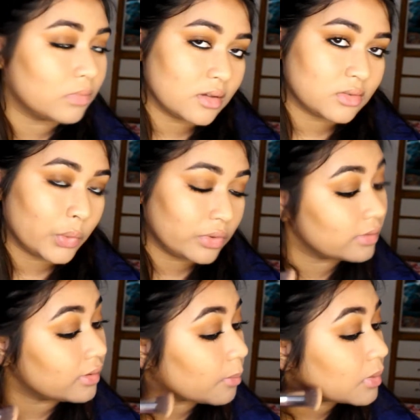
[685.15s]
there's no
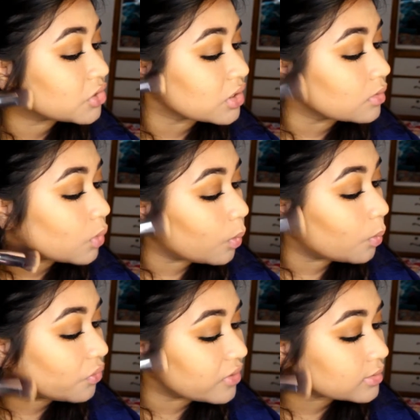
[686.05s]
double chin
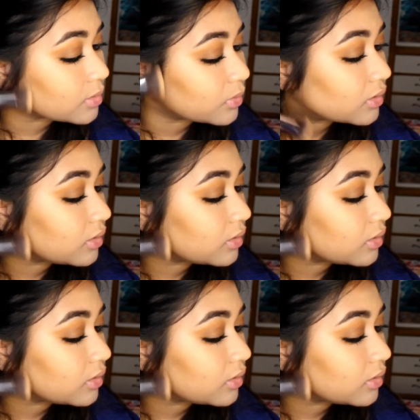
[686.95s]
visible.